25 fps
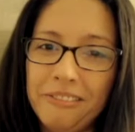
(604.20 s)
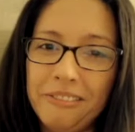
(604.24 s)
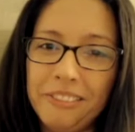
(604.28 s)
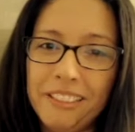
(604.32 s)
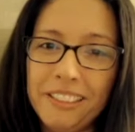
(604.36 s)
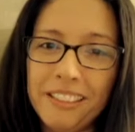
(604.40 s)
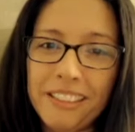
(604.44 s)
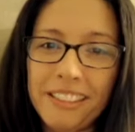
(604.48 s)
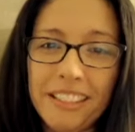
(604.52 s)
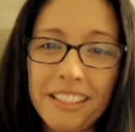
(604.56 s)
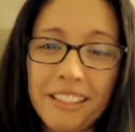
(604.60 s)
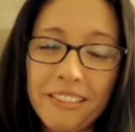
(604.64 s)

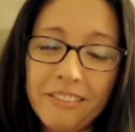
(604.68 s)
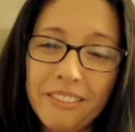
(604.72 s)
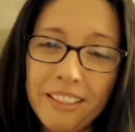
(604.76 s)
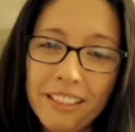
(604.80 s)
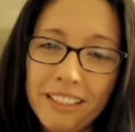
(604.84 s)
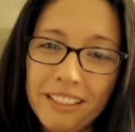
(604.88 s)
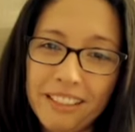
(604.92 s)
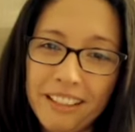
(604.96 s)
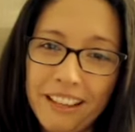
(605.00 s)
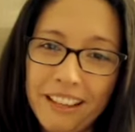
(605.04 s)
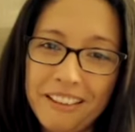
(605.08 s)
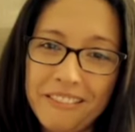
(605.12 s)

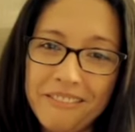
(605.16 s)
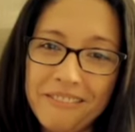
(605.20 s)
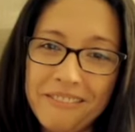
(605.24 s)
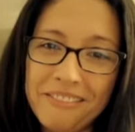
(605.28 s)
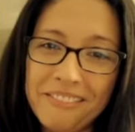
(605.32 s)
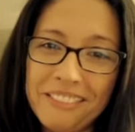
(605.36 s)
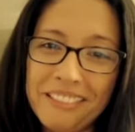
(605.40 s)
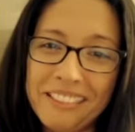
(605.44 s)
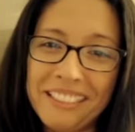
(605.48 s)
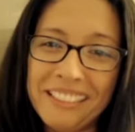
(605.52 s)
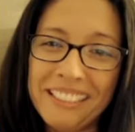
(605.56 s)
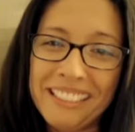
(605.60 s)
receiving love.
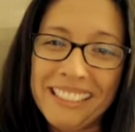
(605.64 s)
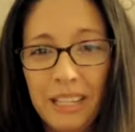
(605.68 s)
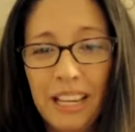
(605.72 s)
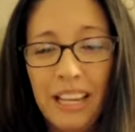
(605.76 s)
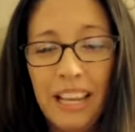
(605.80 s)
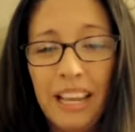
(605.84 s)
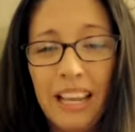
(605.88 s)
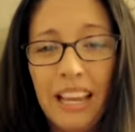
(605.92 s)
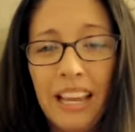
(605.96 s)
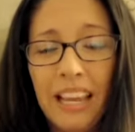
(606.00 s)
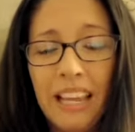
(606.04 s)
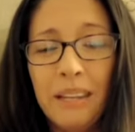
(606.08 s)

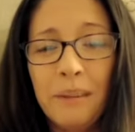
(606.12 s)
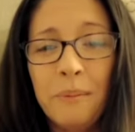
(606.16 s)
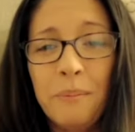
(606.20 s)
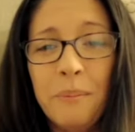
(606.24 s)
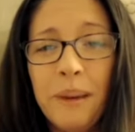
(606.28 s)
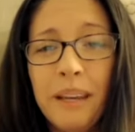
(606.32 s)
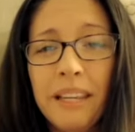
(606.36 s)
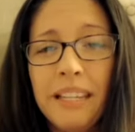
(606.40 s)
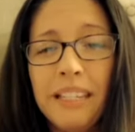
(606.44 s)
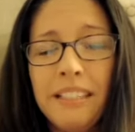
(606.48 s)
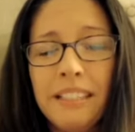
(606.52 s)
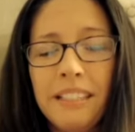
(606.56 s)
And
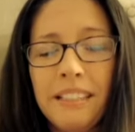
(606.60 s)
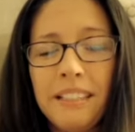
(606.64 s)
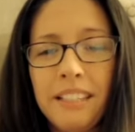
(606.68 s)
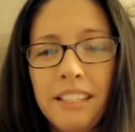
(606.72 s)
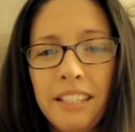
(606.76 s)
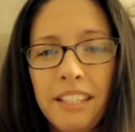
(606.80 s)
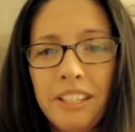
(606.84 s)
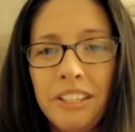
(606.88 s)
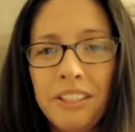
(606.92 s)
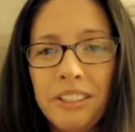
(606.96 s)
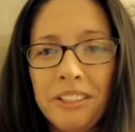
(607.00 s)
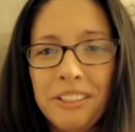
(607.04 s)
my
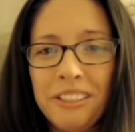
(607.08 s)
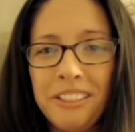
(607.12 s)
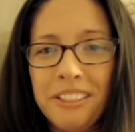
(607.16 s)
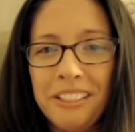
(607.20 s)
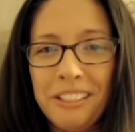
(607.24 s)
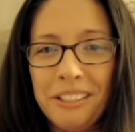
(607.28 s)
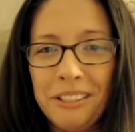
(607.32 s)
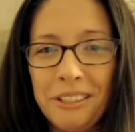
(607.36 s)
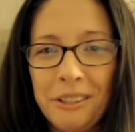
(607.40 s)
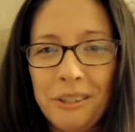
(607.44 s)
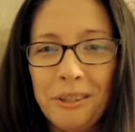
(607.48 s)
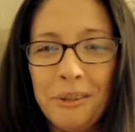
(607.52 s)
dear,
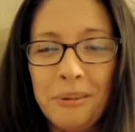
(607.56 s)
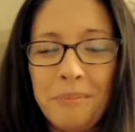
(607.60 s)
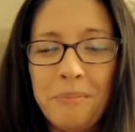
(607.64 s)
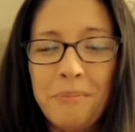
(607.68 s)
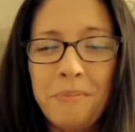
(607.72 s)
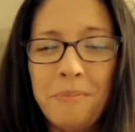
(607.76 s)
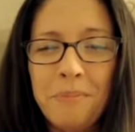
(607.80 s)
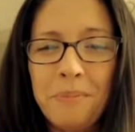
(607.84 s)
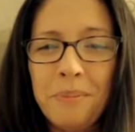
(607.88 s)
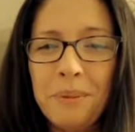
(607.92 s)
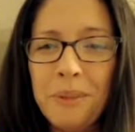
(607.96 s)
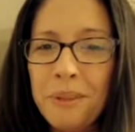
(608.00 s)
dear,
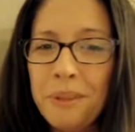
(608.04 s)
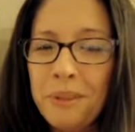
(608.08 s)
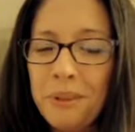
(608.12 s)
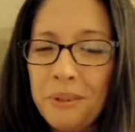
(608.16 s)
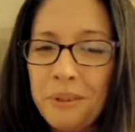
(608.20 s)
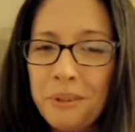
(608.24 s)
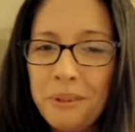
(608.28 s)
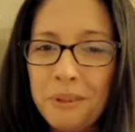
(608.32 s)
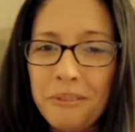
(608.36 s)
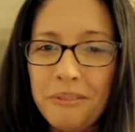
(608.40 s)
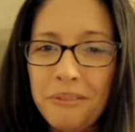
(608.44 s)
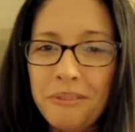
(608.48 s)

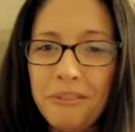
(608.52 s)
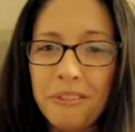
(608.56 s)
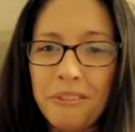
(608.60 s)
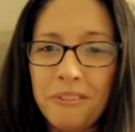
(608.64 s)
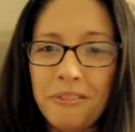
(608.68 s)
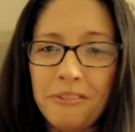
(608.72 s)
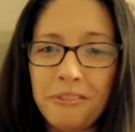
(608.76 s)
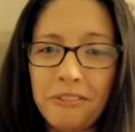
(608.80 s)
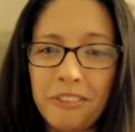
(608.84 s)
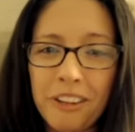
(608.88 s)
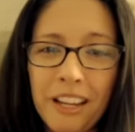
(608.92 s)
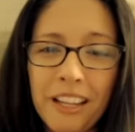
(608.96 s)
beautiful
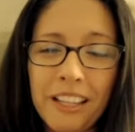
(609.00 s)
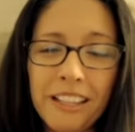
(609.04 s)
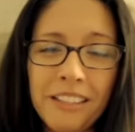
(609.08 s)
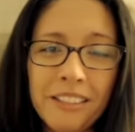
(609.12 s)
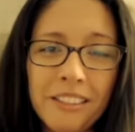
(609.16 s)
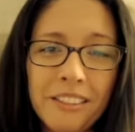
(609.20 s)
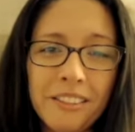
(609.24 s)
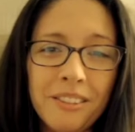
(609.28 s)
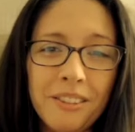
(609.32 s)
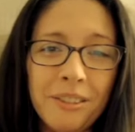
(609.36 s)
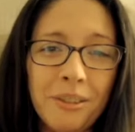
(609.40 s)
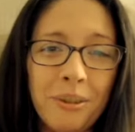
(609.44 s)

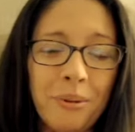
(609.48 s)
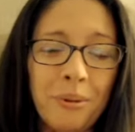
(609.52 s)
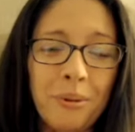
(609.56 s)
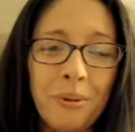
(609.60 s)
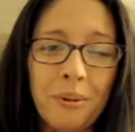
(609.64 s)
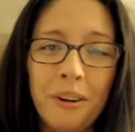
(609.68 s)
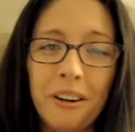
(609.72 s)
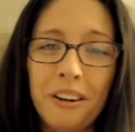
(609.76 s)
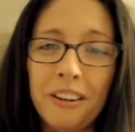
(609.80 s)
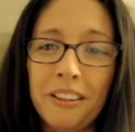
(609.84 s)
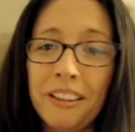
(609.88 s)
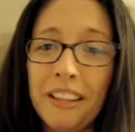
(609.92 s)
friends
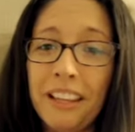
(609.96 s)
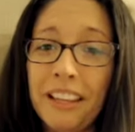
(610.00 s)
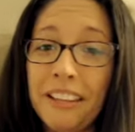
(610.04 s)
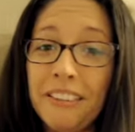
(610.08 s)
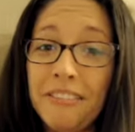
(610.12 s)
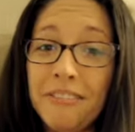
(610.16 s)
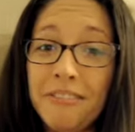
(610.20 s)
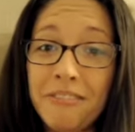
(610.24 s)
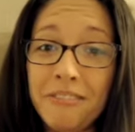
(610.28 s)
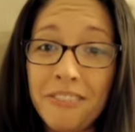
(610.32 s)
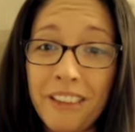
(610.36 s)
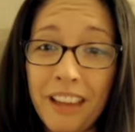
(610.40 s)
who are like
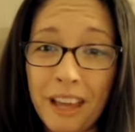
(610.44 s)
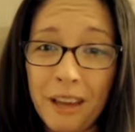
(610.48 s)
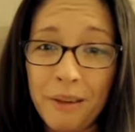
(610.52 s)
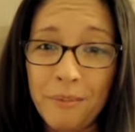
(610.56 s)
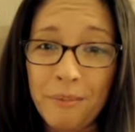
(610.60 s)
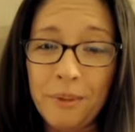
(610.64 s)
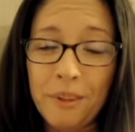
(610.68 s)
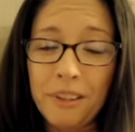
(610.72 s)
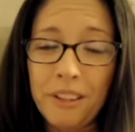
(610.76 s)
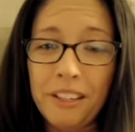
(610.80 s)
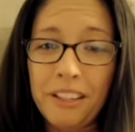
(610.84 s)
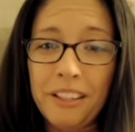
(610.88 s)

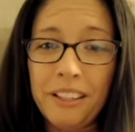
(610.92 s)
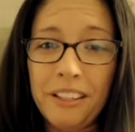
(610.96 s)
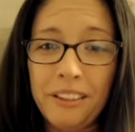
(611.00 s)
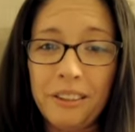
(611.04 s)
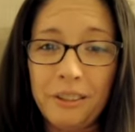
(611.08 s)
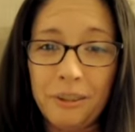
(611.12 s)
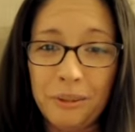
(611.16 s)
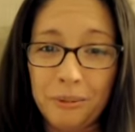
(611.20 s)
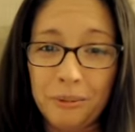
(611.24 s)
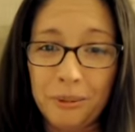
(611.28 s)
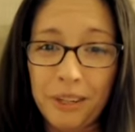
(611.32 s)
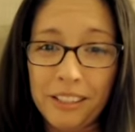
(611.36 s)
family,
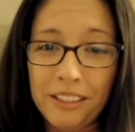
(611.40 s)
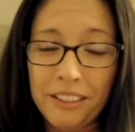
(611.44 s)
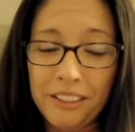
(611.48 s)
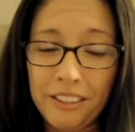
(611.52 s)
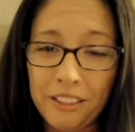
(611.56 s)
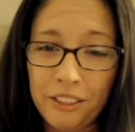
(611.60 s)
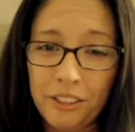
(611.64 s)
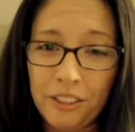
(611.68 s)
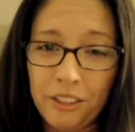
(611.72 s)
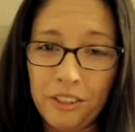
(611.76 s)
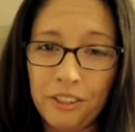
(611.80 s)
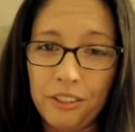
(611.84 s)
the
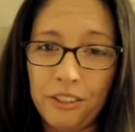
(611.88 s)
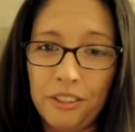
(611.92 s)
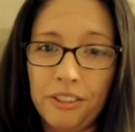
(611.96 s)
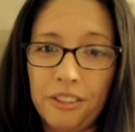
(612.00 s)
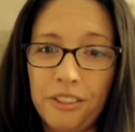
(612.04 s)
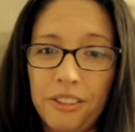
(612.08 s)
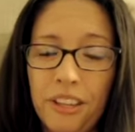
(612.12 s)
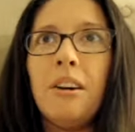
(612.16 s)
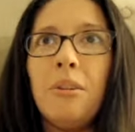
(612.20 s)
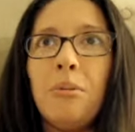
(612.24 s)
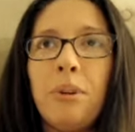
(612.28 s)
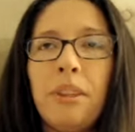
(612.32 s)

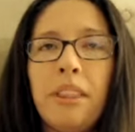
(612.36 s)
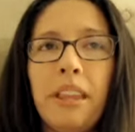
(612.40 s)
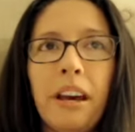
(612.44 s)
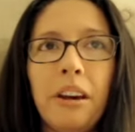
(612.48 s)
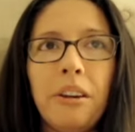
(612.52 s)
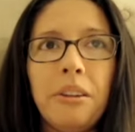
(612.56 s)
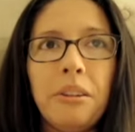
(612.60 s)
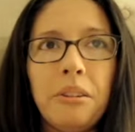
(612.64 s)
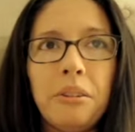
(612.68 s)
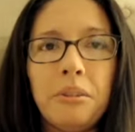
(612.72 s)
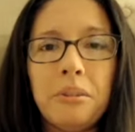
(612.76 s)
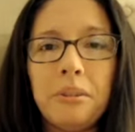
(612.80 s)
Redsickers.
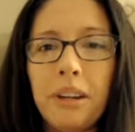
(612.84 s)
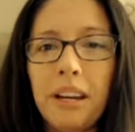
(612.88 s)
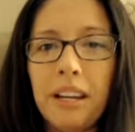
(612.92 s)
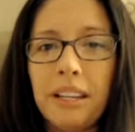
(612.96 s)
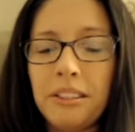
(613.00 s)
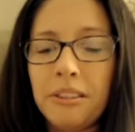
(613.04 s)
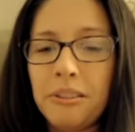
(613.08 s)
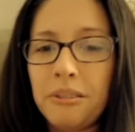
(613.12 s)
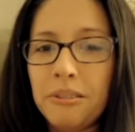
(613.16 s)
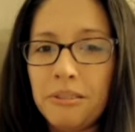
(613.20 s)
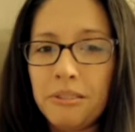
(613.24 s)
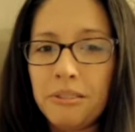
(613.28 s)
Without you, I
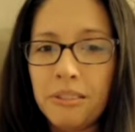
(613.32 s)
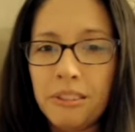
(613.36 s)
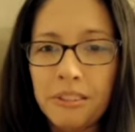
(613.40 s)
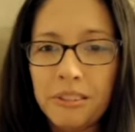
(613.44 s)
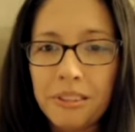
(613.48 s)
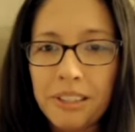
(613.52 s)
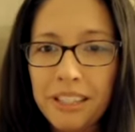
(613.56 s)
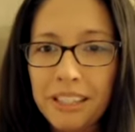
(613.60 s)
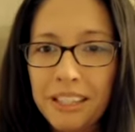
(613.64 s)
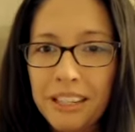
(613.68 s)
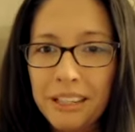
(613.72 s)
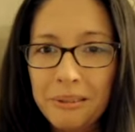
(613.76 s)
don't know
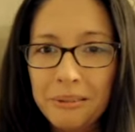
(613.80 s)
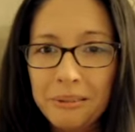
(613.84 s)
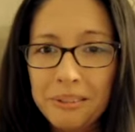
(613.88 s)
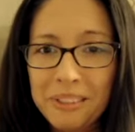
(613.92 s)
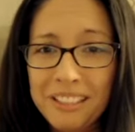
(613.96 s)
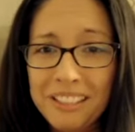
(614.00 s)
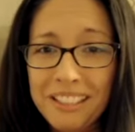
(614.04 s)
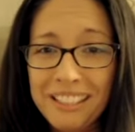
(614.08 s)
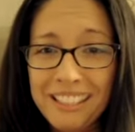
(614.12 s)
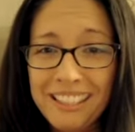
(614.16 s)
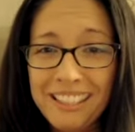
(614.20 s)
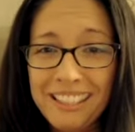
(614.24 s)
that I
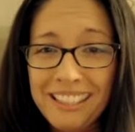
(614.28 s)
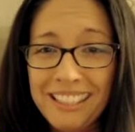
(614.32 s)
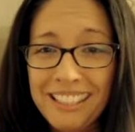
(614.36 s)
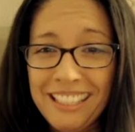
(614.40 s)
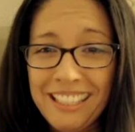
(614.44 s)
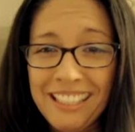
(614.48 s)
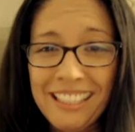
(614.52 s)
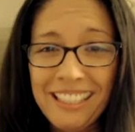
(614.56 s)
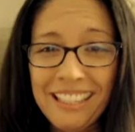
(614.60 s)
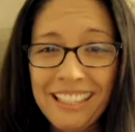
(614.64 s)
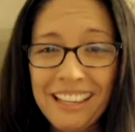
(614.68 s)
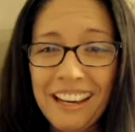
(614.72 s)
would
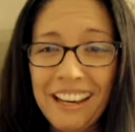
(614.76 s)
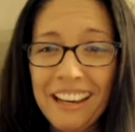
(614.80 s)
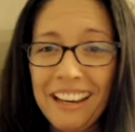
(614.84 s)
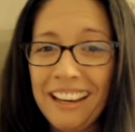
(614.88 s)
see